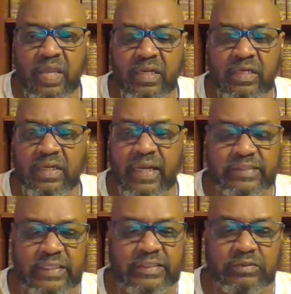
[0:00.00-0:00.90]

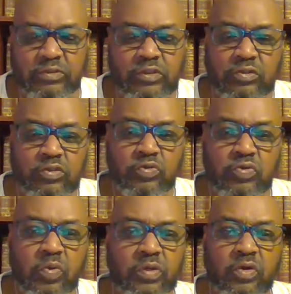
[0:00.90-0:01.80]
You
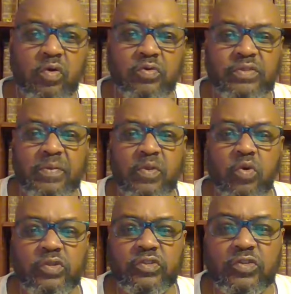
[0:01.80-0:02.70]
want to know some of the
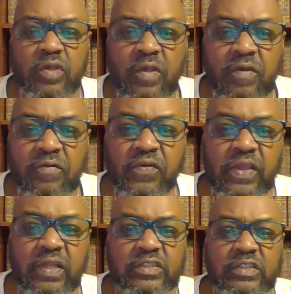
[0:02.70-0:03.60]
worst
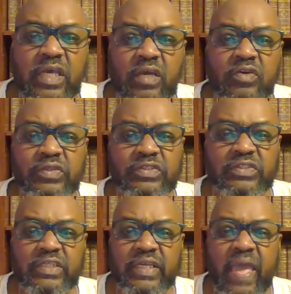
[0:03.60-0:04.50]
feelings a
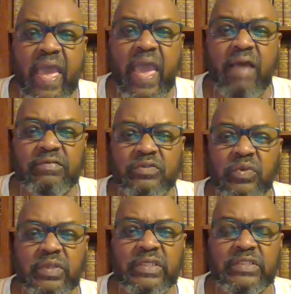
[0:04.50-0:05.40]
Christian can have is
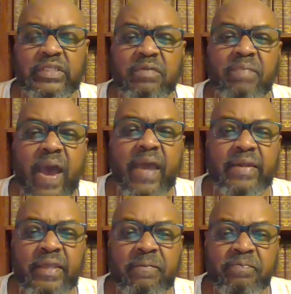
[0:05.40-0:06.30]
when he's in a
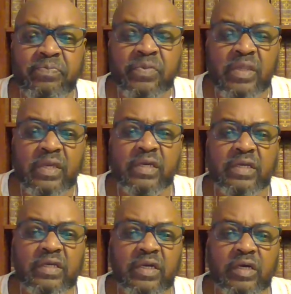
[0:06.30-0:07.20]
body
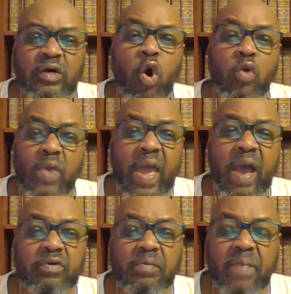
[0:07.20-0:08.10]
or
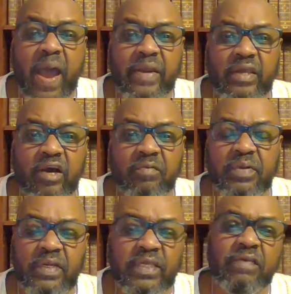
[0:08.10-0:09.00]
around a body of
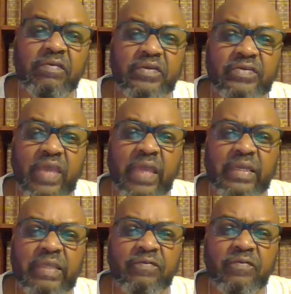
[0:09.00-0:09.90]
believers and
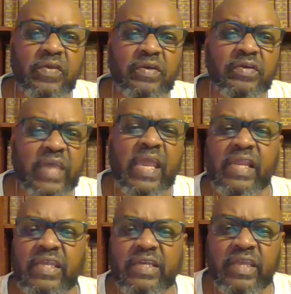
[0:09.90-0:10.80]
he feels
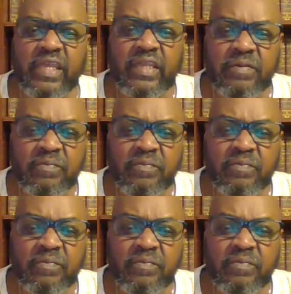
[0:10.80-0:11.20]
alienated